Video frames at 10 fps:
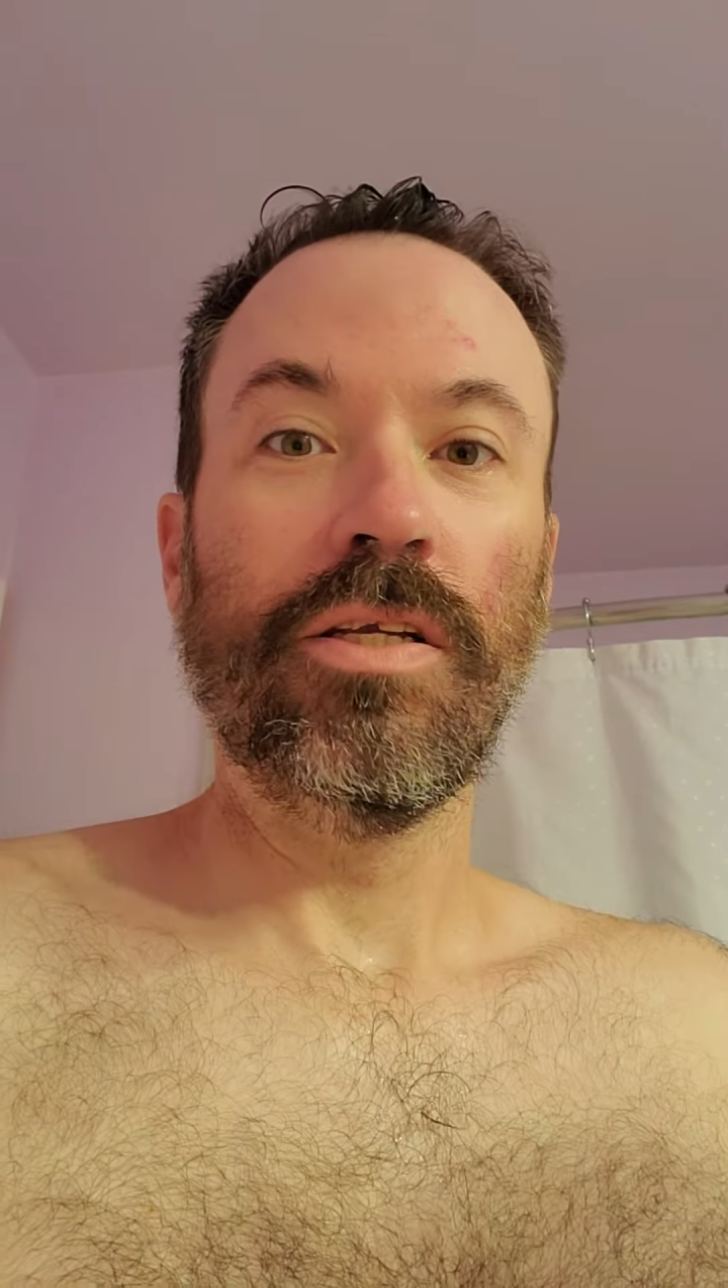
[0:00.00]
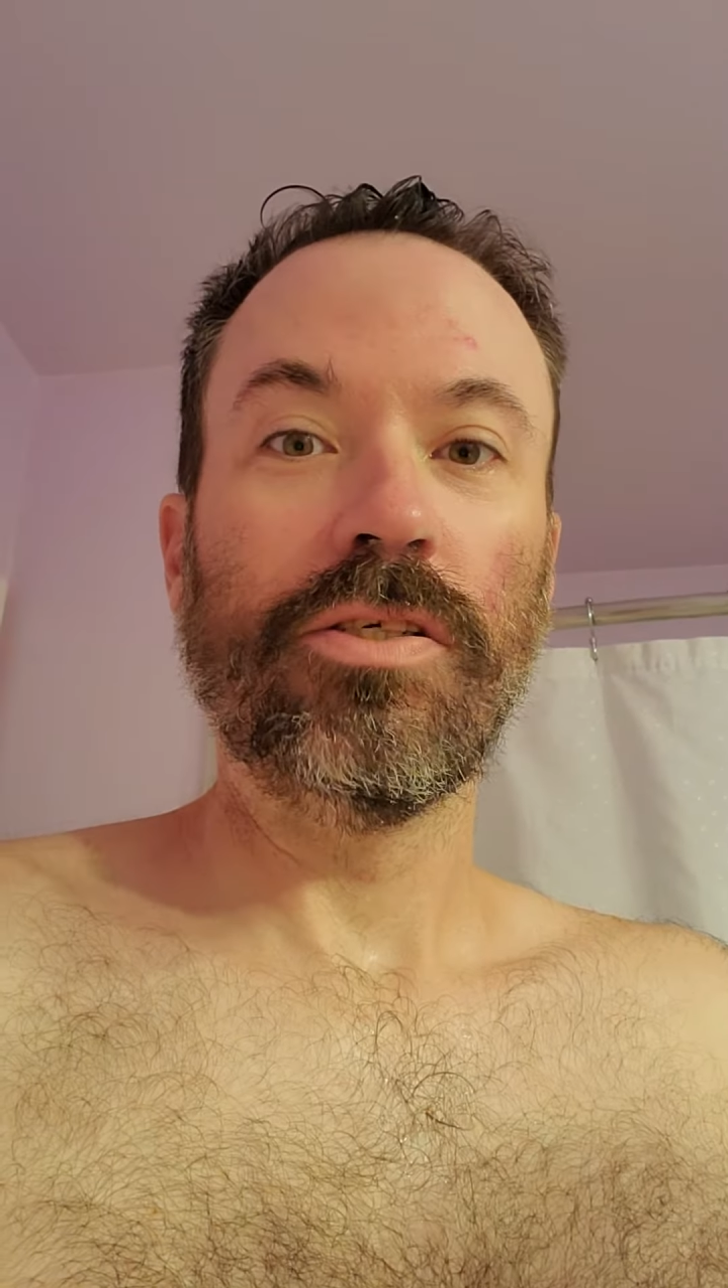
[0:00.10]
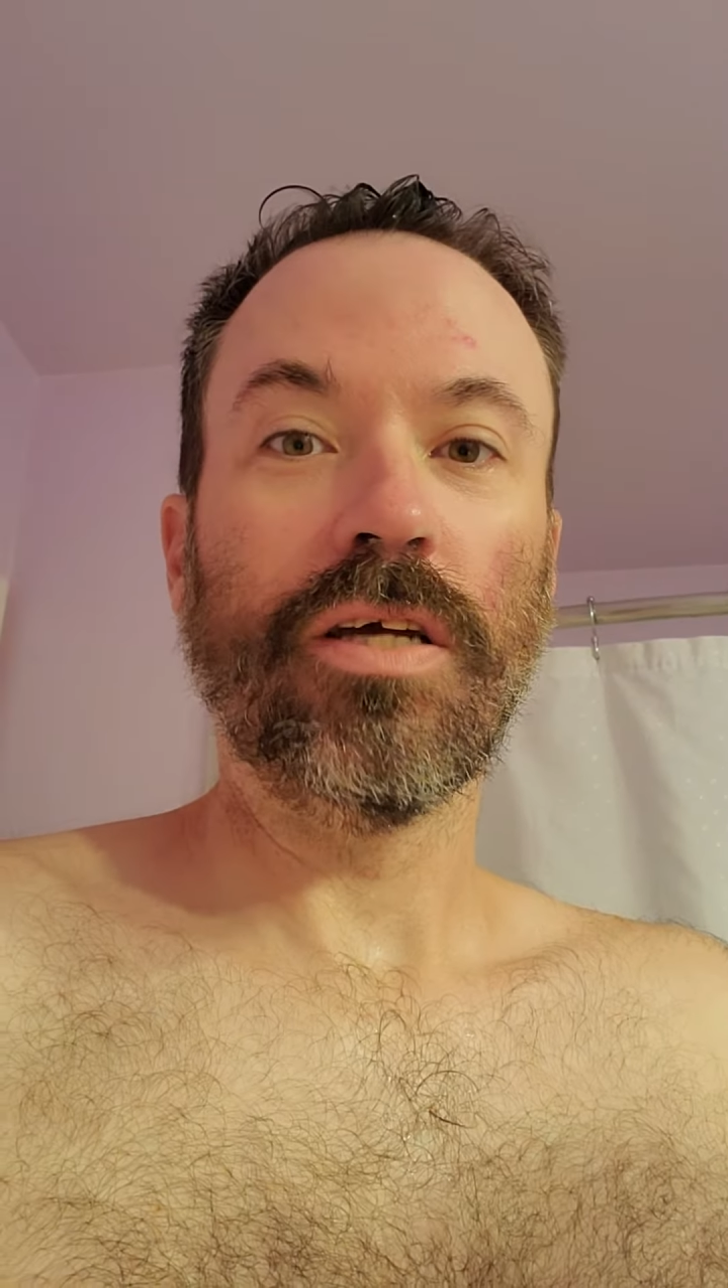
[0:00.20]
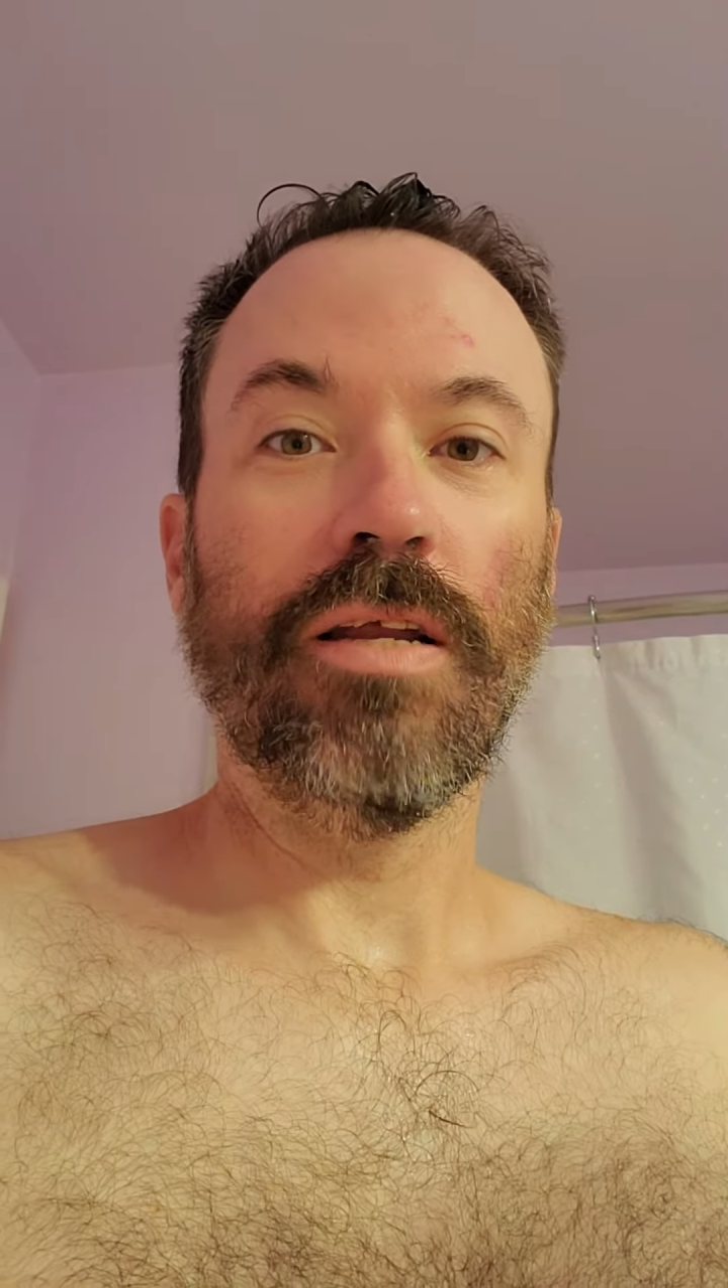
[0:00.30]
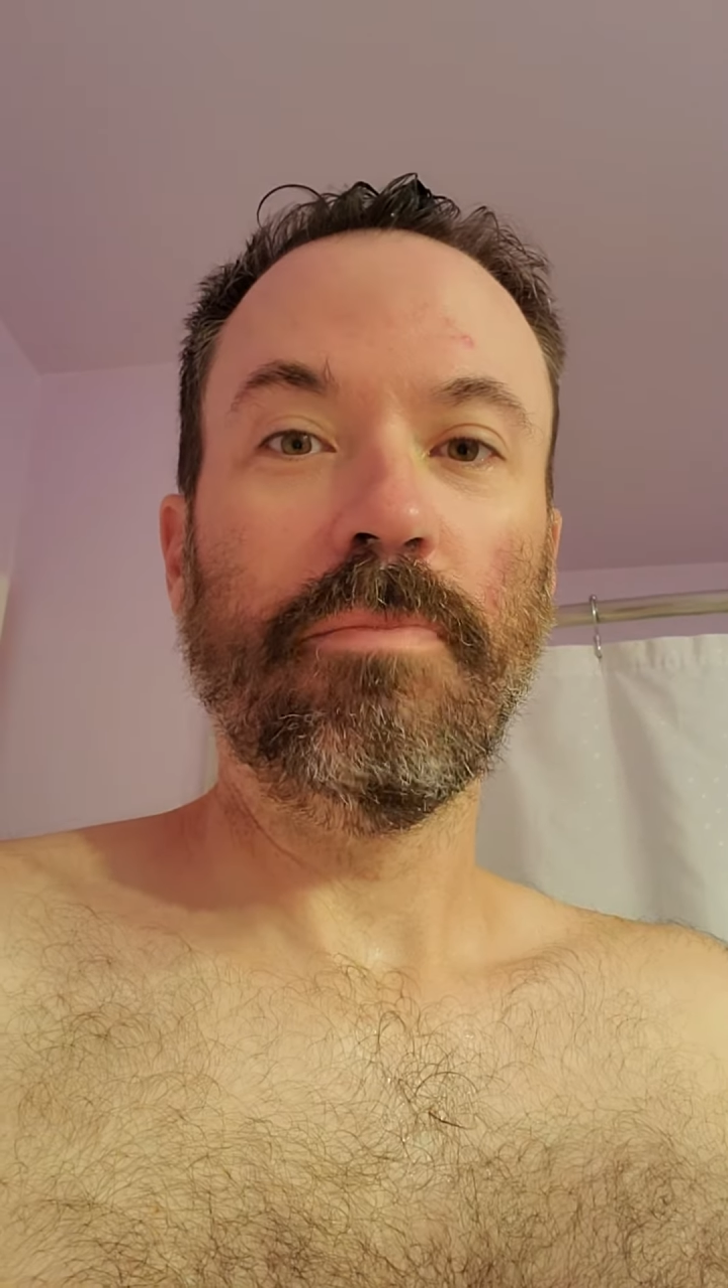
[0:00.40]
just gotta